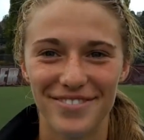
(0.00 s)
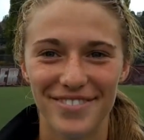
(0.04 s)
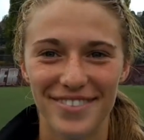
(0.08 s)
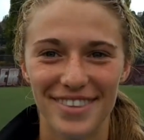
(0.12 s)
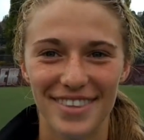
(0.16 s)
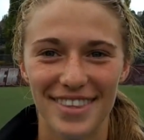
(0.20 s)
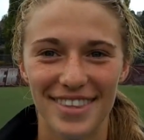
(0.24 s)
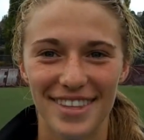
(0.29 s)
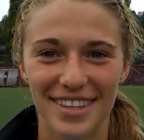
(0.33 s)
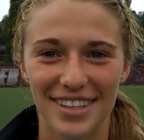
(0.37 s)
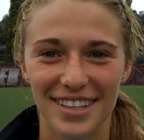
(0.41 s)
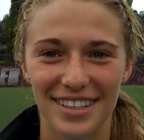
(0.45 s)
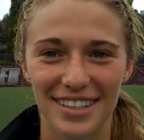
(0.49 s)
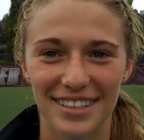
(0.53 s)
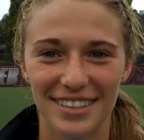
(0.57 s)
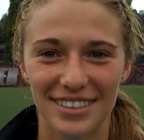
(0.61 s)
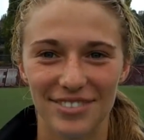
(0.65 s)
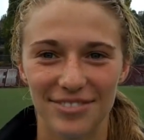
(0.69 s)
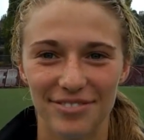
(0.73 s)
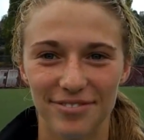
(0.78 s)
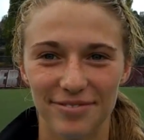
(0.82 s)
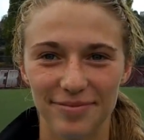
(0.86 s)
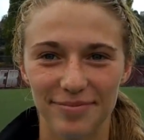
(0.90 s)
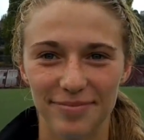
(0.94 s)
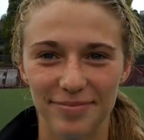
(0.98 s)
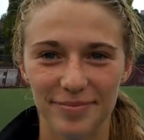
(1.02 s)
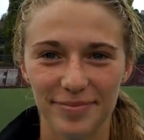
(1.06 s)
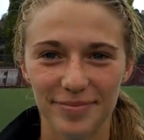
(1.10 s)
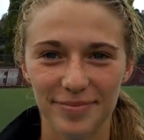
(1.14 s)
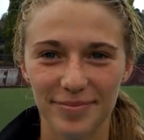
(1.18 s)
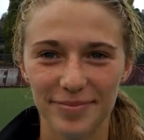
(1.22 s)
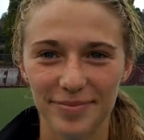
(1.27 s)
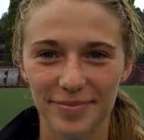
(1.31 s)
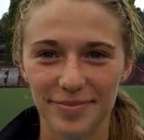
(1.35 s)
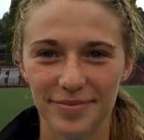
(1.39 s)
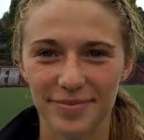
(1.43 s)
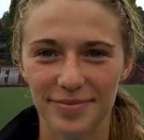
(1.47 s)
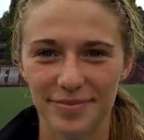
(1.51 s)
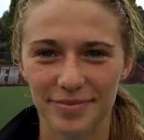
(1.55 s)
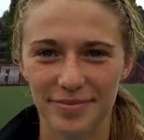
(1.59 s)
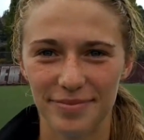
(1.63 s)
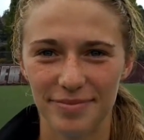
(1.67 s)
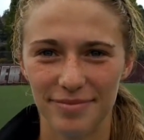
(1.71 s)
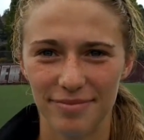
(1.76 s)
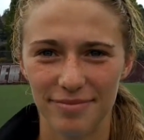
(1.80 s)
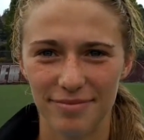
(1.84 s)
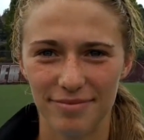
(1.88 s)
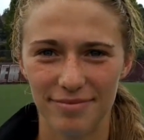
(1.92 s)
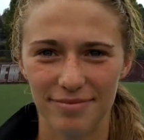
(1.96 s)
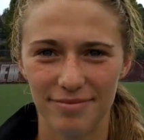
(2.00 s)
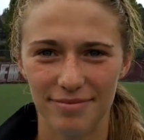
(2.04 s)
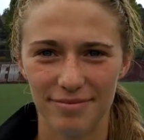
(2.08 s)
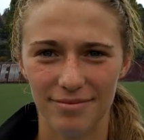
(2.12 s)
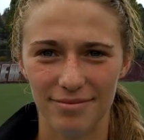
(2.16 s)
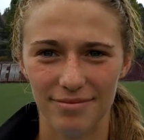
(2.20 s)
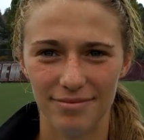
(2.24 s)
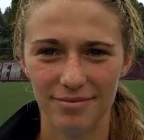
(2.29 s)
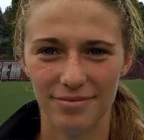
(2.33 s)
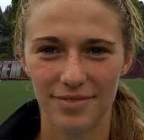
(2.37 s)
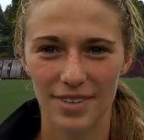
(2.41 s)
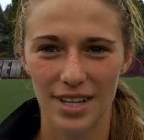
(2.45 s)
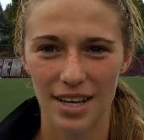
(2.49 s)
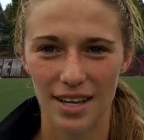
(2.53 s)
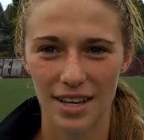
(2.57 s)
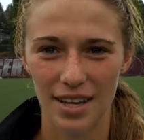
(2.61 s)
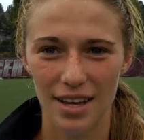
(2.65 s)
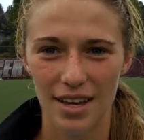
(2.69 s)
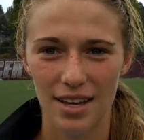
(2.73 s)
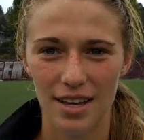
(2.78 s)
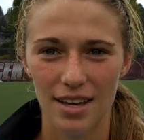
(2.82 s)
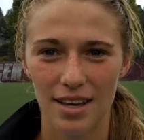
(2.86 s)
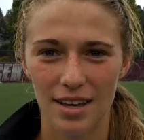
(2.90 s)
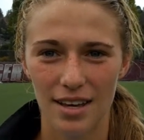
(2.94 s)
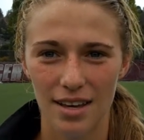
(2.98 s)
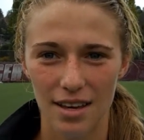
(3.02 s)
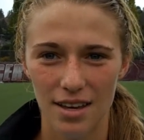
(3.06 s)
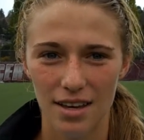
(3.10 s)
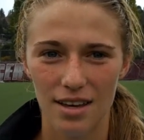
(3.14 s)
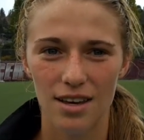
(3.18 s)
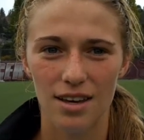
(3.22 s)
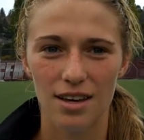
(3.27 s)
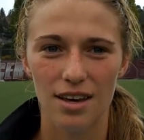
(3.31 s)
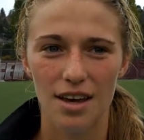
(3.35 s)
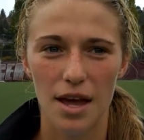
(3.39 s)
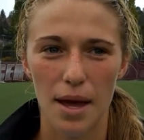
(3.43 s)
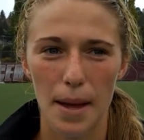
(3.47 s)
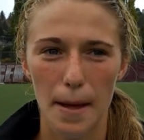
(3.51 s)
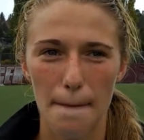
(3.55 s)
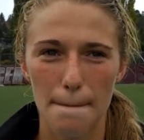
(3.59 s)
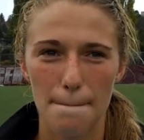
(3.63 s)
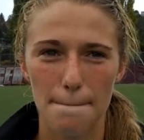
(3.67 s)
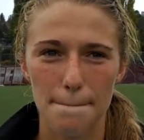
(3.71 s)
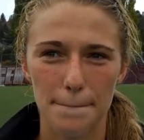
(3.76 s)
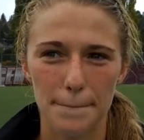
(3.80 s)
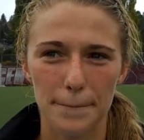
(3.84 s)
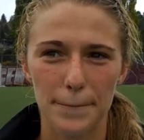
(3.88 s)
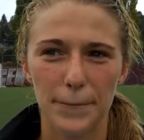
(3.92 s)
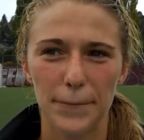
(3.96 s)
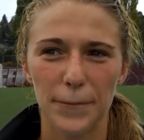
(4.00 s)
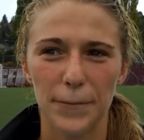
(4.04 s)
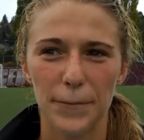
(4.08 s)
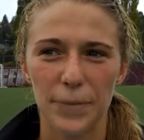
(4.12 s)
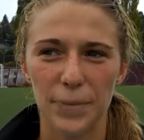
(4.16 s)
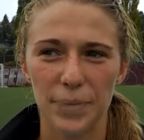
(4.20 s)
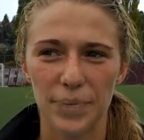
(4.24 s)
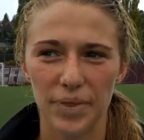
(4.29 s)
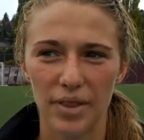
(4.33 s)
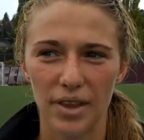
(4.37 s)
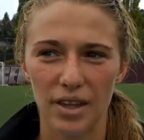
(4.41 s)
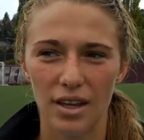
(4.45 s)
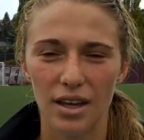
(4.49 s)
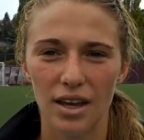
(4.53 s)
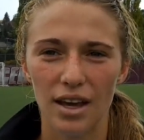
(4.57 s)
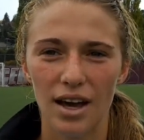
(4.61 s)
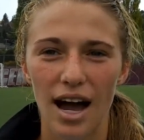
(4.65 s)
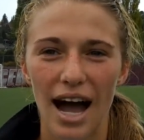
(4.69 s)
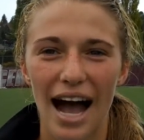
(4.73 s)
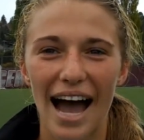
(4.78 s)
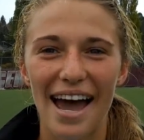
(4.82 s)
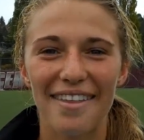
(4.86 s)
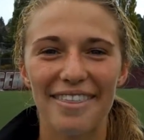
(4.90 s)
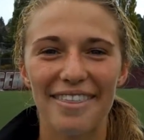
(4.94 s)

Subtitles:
What was the key? Were there any adjustments made at second half, or what was the key to getting all three goals in the second half?